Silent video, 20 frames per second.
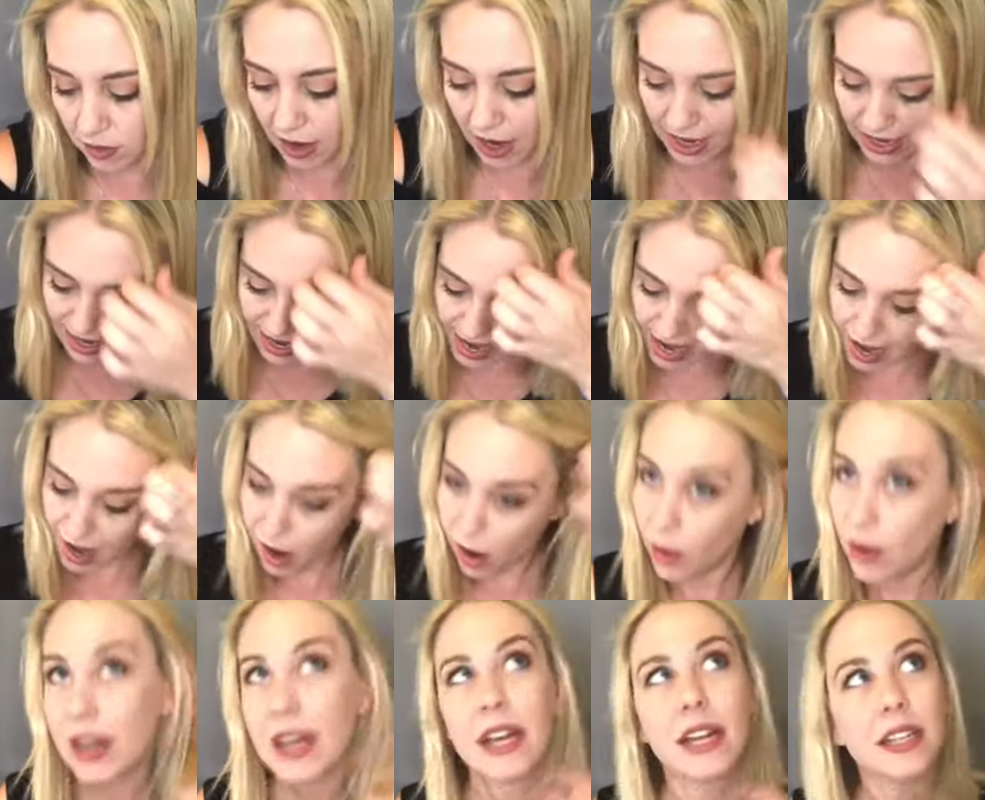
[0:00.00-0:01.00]
right
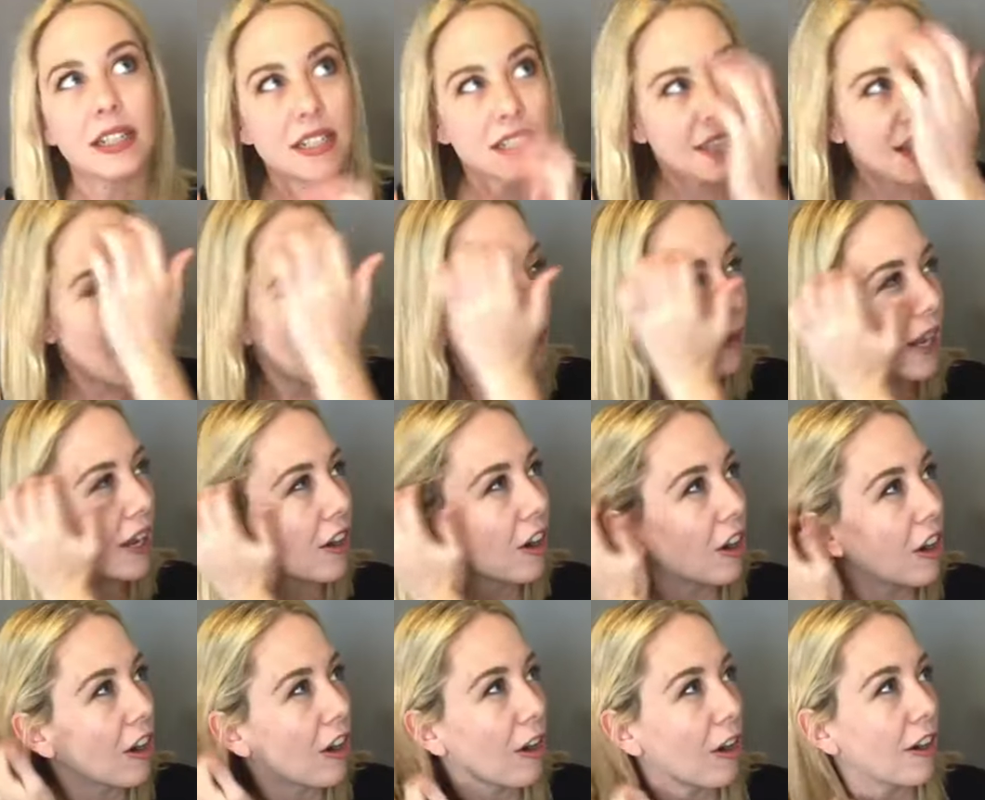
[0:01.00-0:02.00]
now. Does that
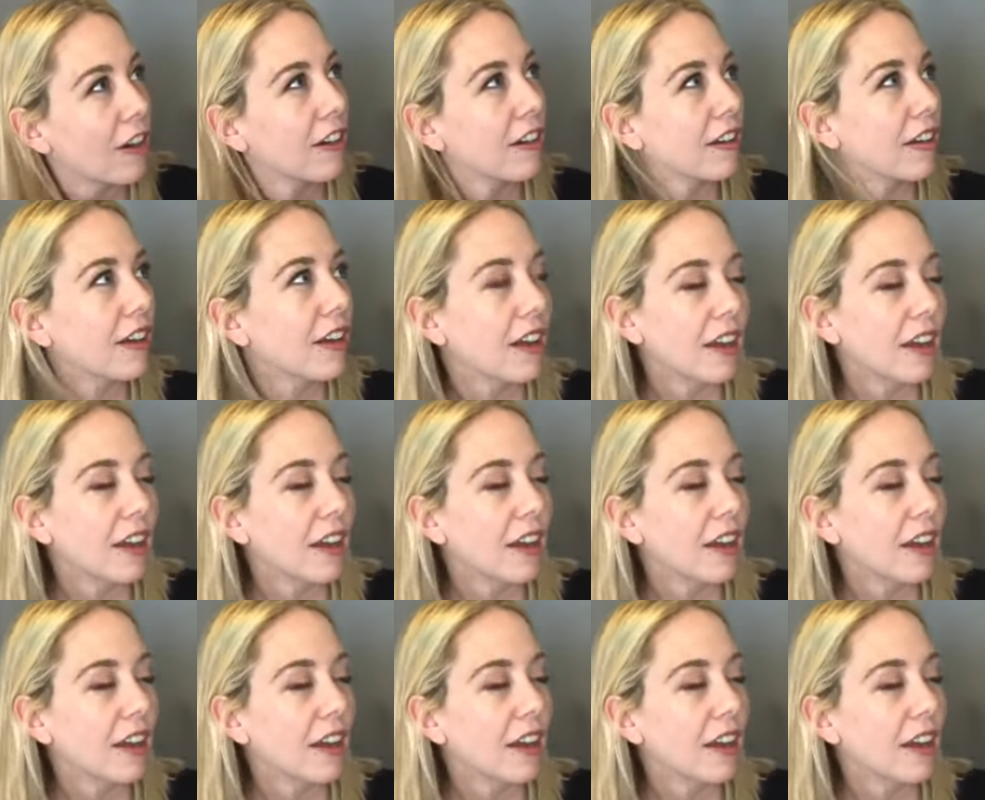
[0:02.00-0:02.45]
make her?